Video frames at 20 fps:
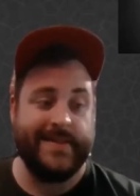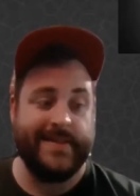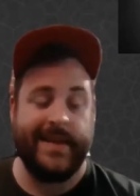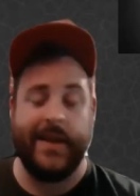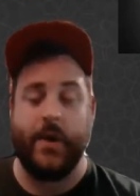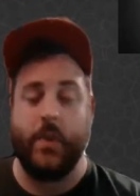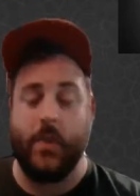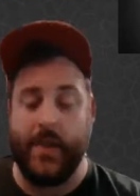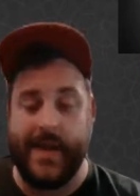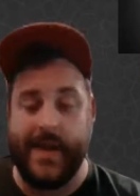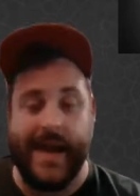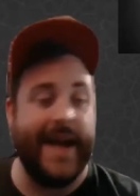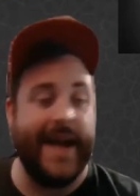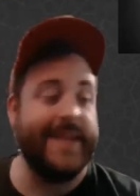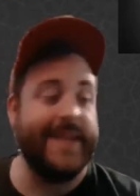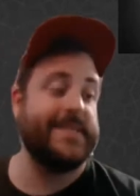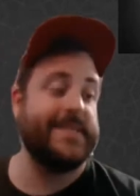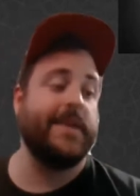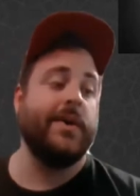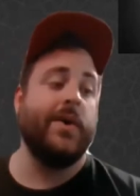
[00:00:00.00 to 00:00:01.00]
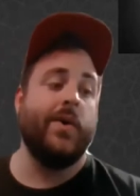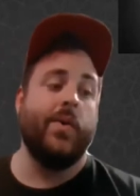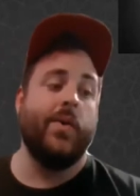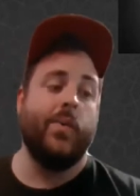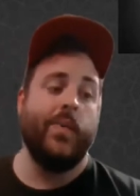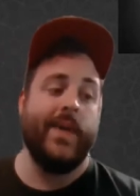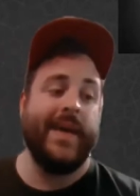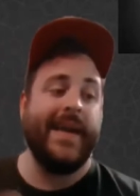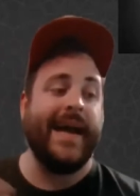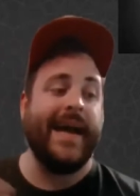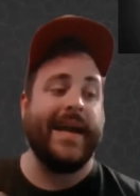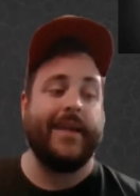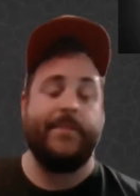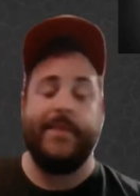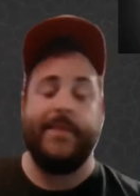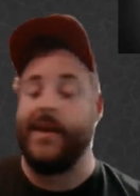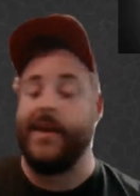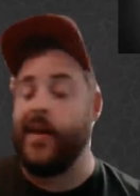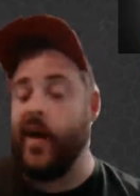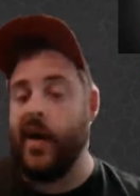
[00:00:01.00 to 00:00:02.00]
Like, guys, we got to
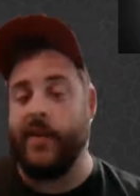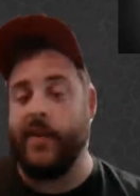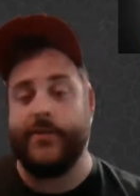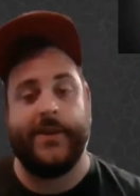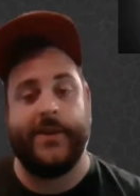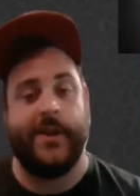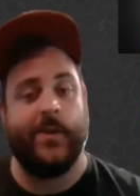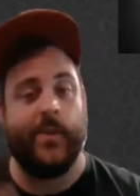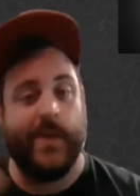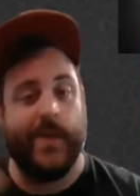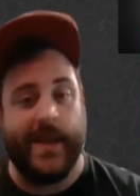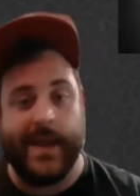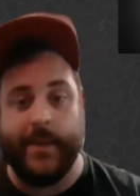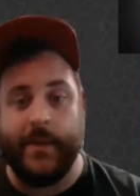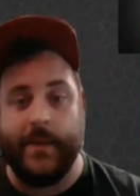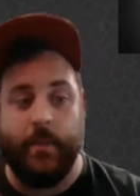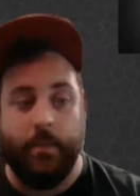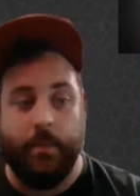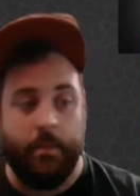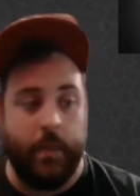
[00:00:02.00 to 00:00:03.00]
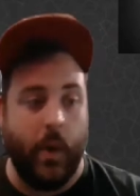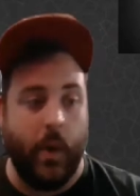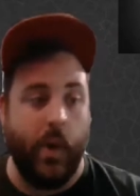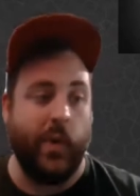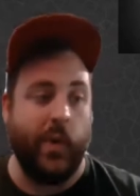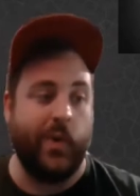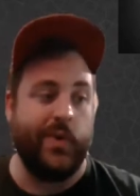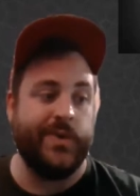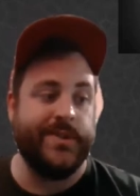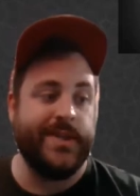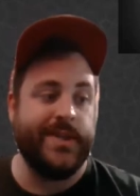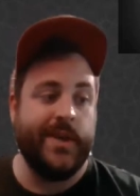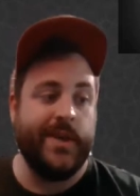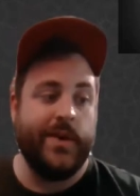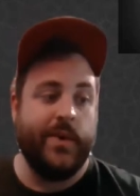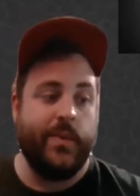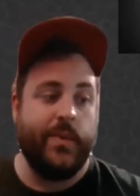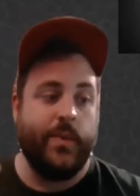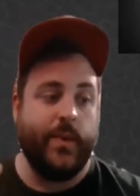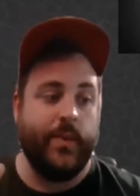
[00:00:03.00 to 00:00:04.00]
be confident. We got to be bold
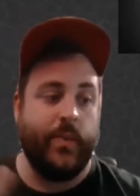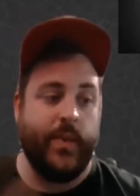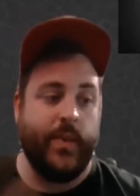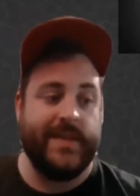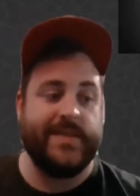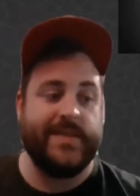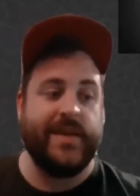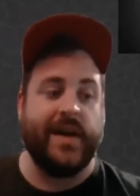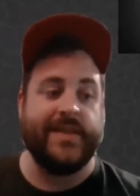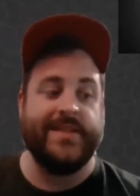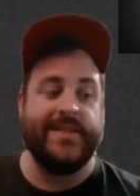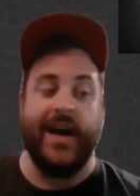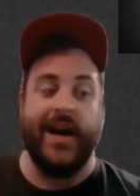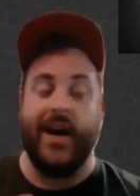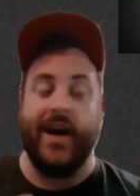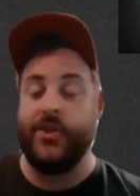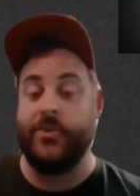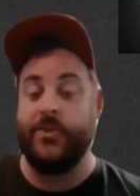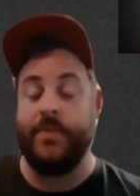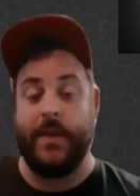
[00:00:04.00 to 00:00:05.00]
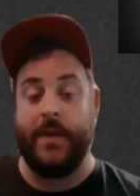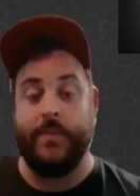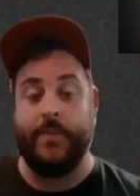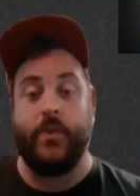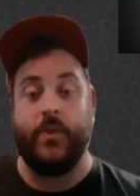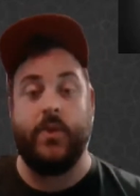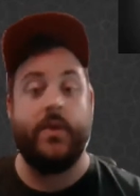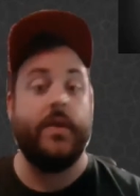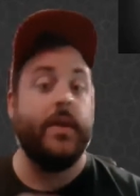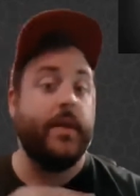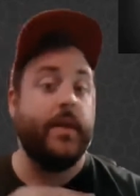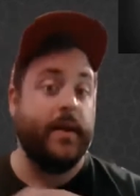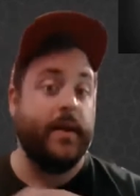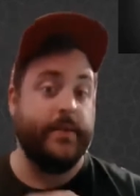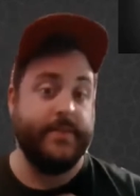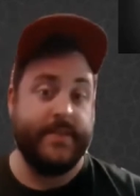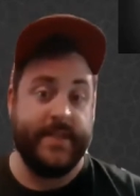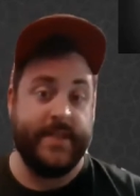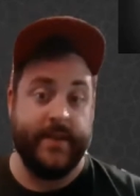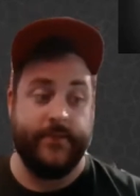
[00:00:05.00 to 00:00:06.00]
when we talk to other people
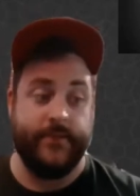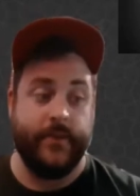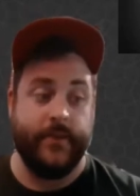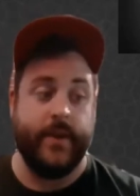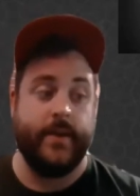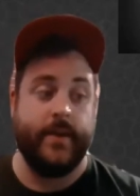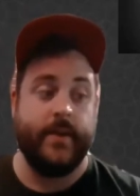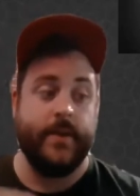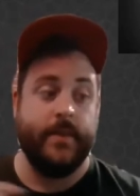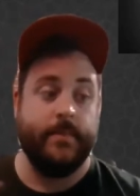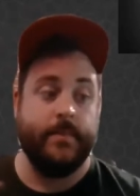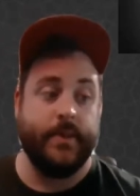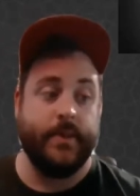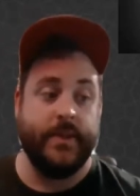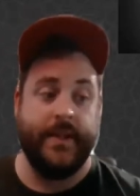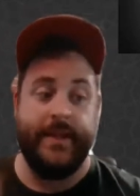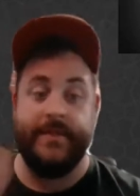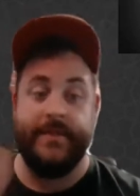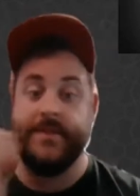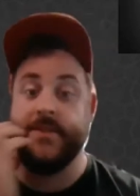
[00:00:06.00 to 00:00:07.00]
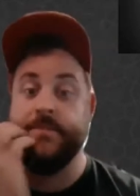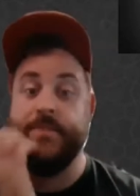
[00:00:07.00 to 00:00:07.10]
of different beliefs.